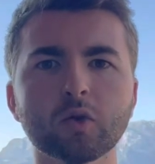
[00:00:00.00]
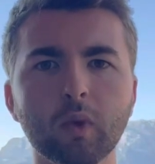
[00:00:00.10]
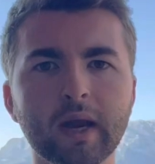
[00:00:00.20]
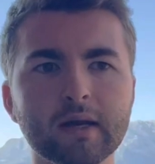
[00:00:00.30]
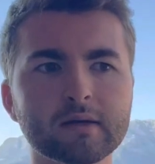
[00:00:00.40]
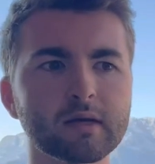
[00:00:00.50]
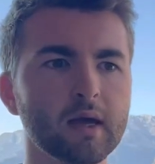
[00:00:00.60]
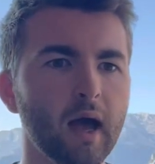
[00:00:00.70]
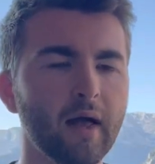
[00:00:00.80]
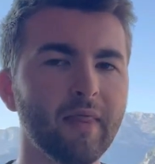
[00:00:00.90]
wind
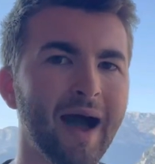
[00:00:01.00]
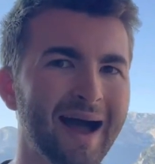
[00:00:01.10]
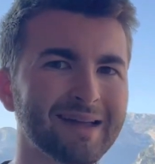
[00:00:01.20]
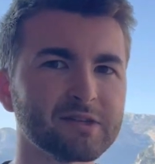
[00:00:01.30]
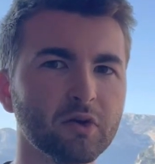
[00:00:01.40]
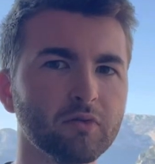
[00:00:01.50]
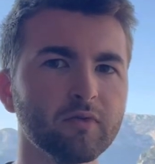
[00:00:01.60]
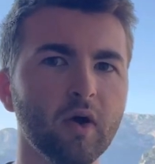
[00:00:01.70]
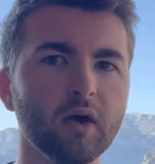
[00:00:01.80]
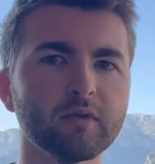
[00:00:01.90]
and that adds on
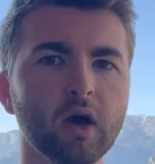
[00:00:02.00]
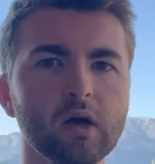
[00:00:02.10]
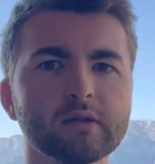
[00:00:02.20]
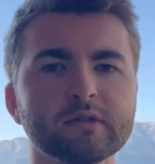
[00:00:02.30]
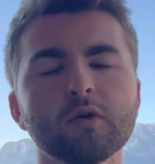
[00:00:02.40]
5 yards,